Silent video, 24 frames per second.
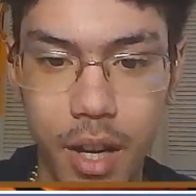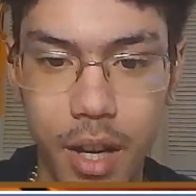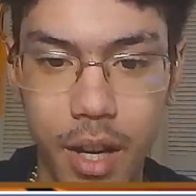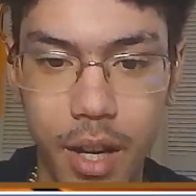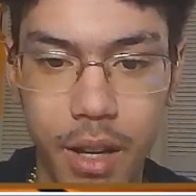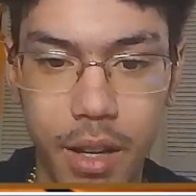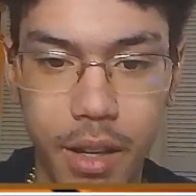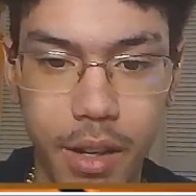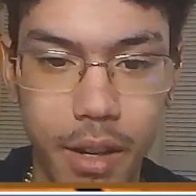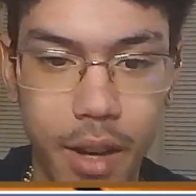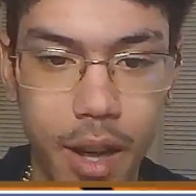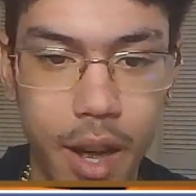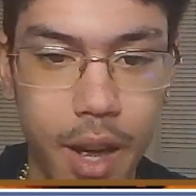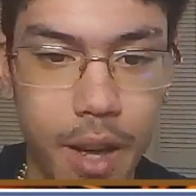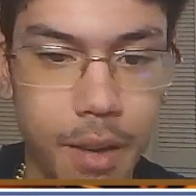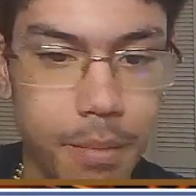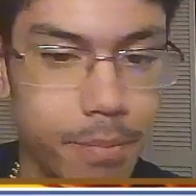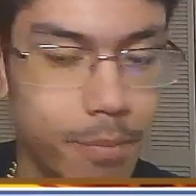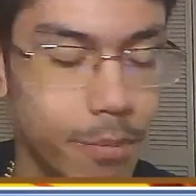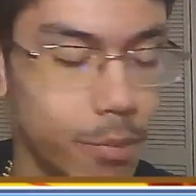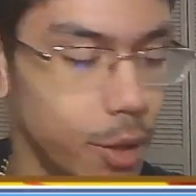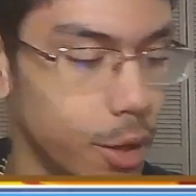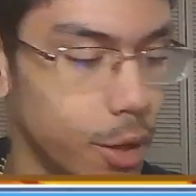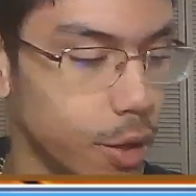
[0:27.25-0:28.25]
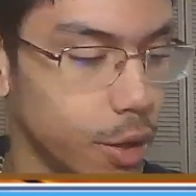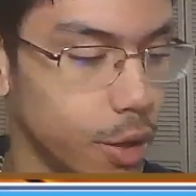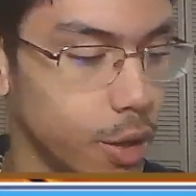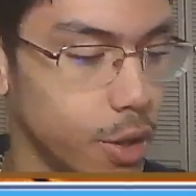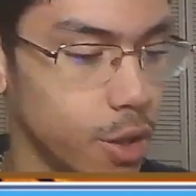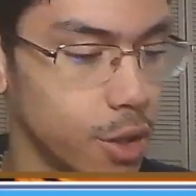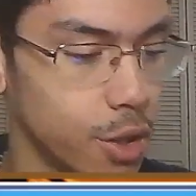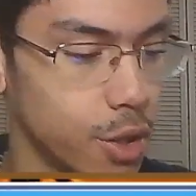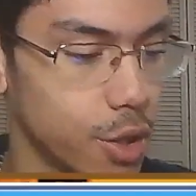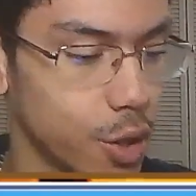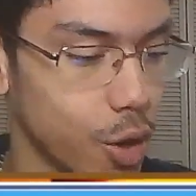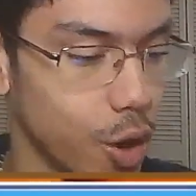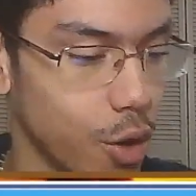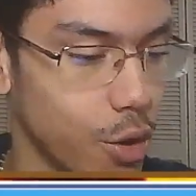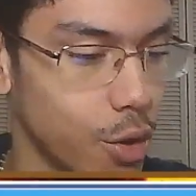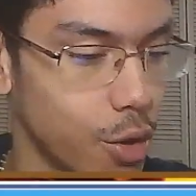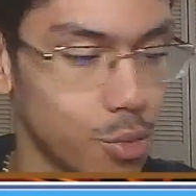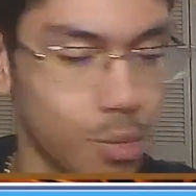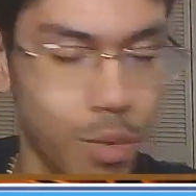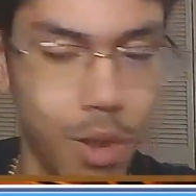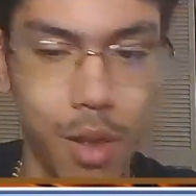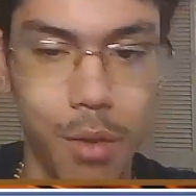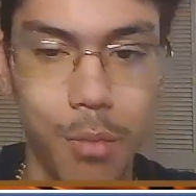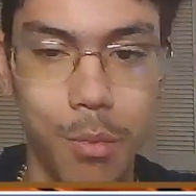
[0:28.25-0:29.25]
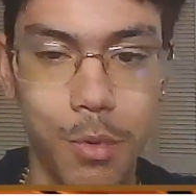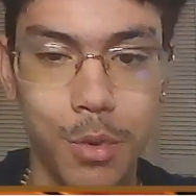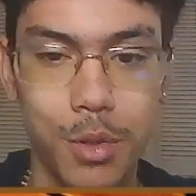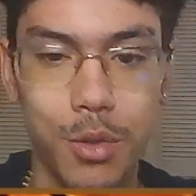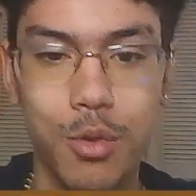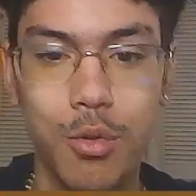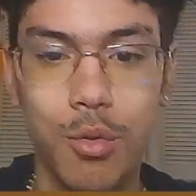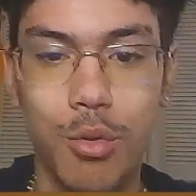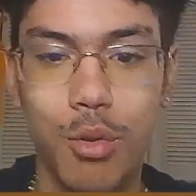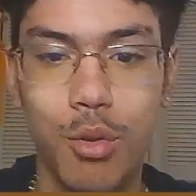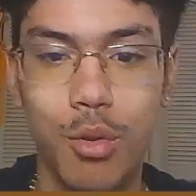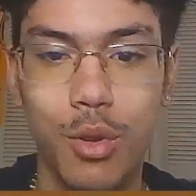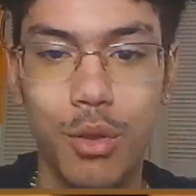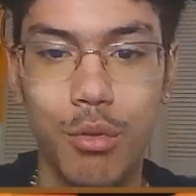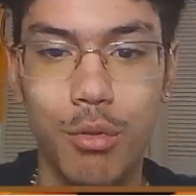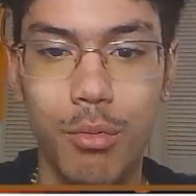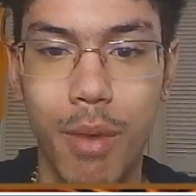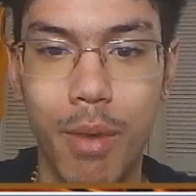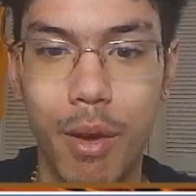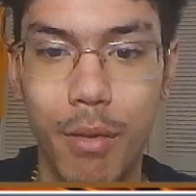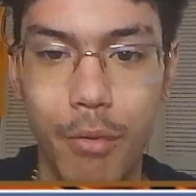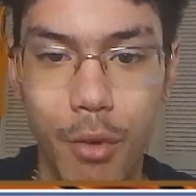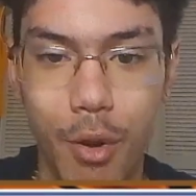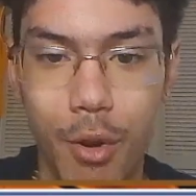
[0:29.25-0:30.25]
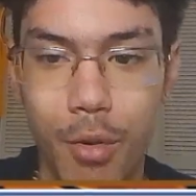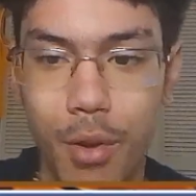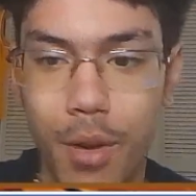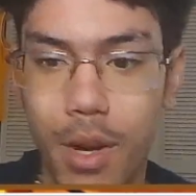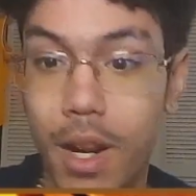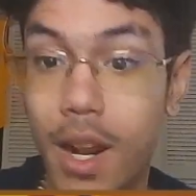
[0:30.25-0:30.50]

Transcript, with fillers: and I literally just saw this while I was scrolling through my phone,